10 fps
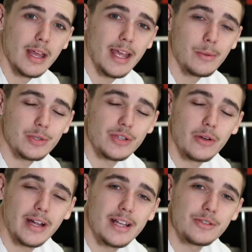Hey, what's going
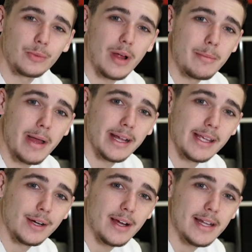on guys? Ryan back
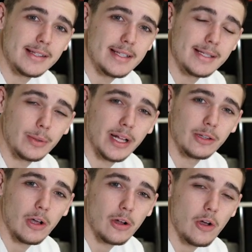here at
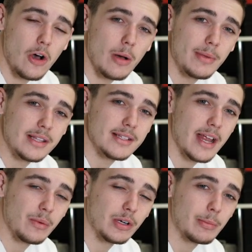detailking.com, and
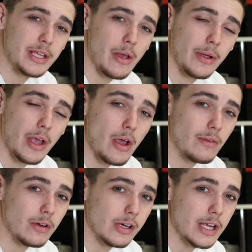today we're gonna be going
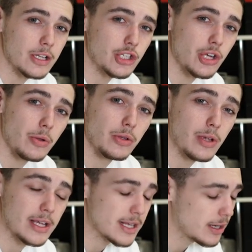over and showing you
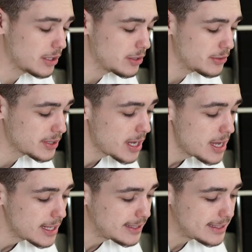guys how to use
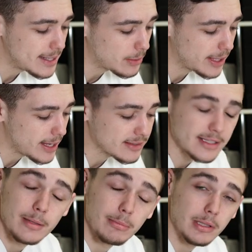Detail King's
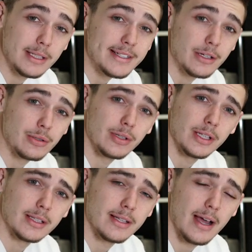complete
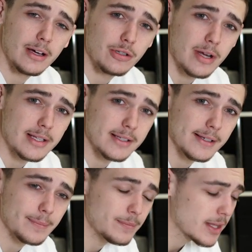acrylic tire dressing.